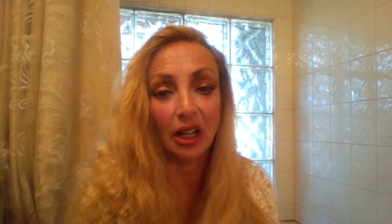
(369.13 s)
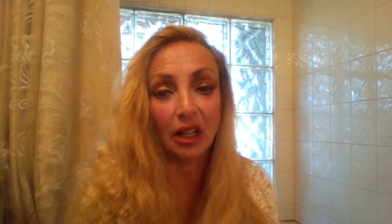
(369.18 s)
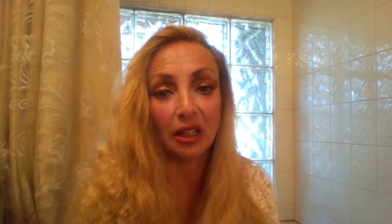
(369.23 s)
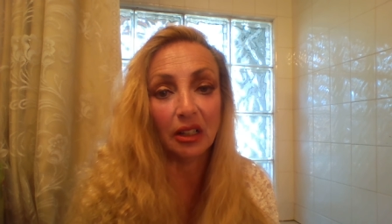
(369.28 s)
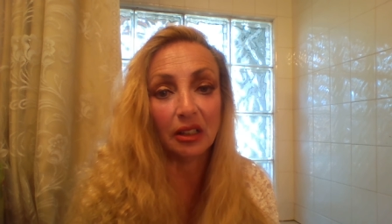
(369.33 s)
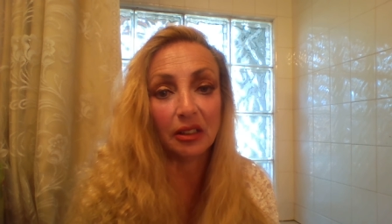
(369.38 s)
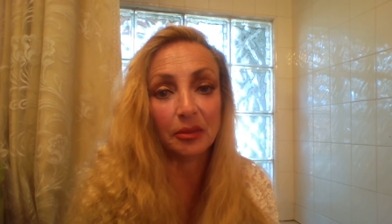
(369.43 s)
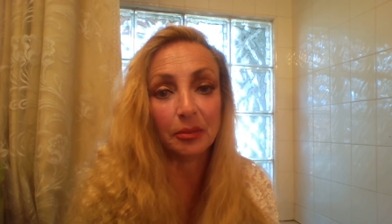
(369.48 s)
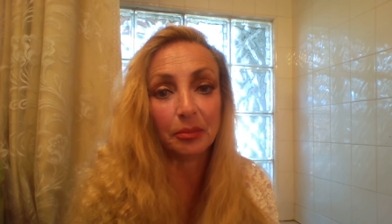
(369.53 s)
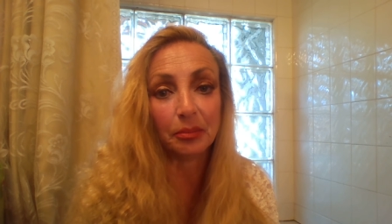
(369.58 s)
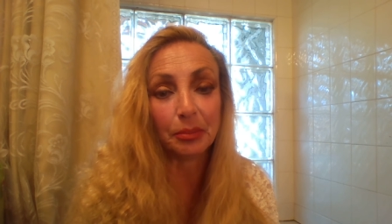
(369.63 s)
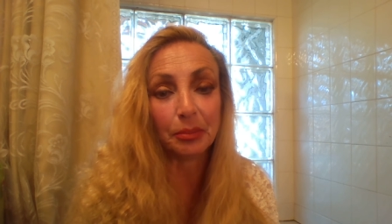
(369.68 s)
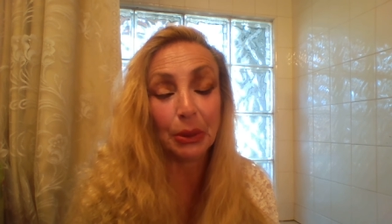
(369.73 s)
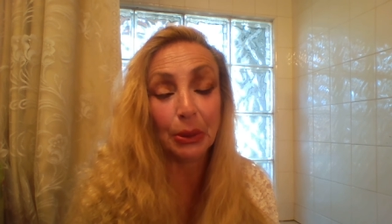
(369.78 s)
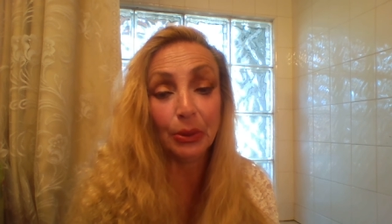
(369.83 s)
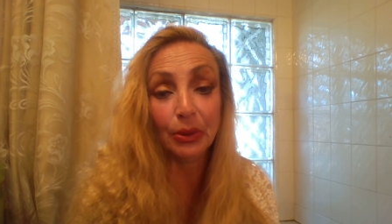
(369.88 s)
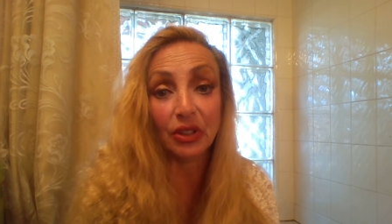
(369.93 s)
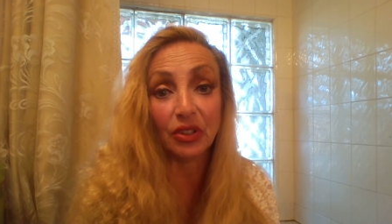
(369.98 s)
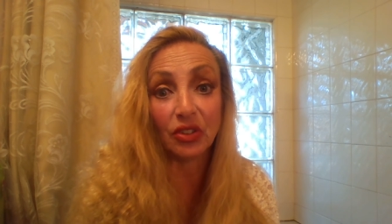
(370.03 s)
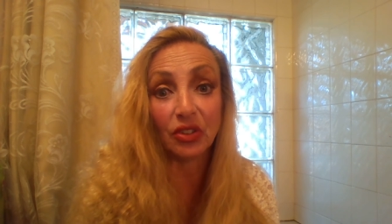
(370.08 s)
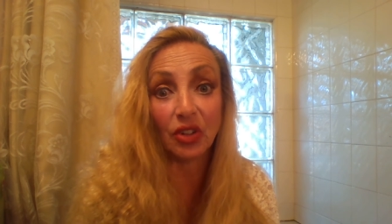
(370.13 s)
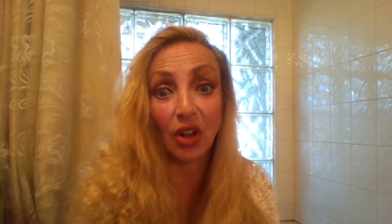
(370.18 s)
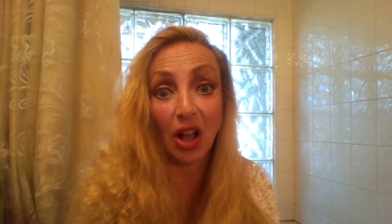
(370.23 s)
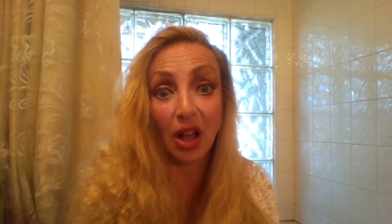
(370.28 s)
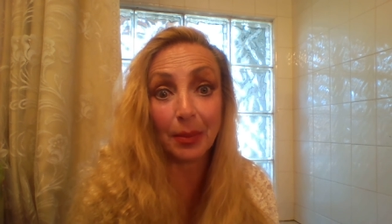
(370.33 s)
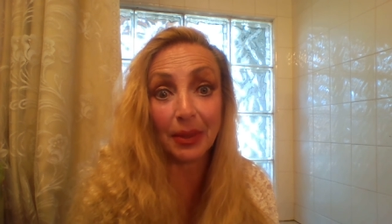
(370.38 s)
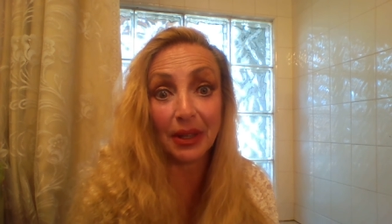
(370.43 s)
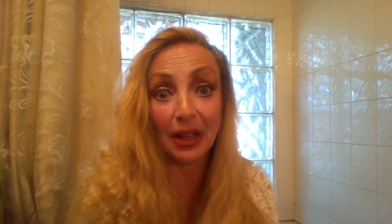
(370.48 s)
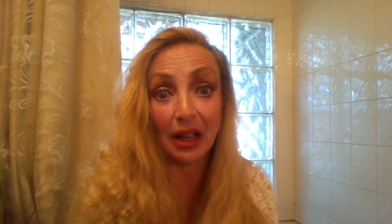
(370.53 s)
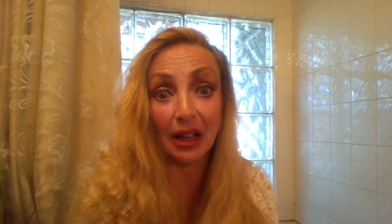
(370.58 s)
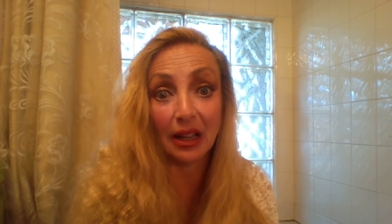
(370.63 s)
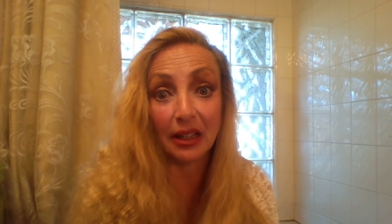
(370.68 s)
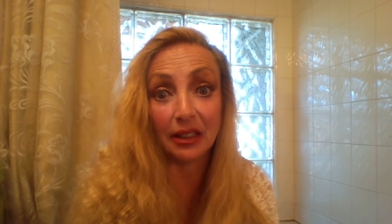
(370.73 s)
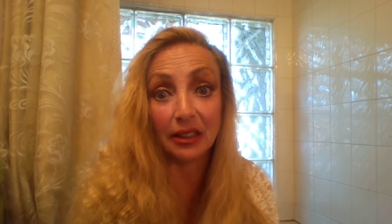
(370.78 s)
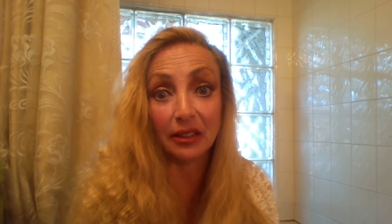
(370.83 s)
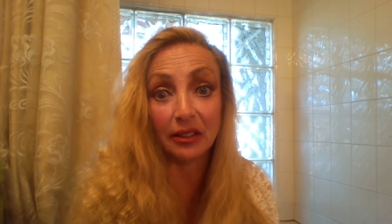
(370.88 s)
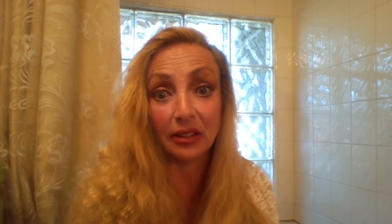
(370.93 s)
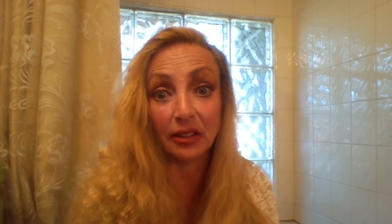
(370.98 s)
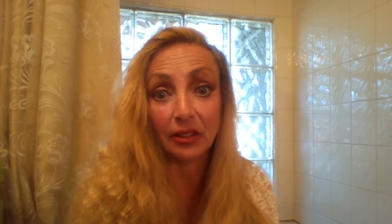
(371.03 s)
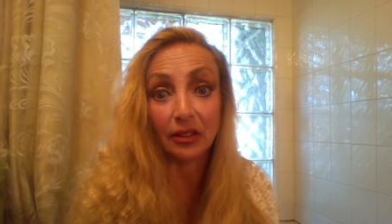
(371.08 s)
um, Putin is not
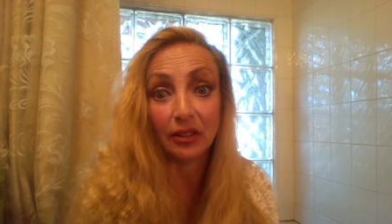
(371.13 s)
behind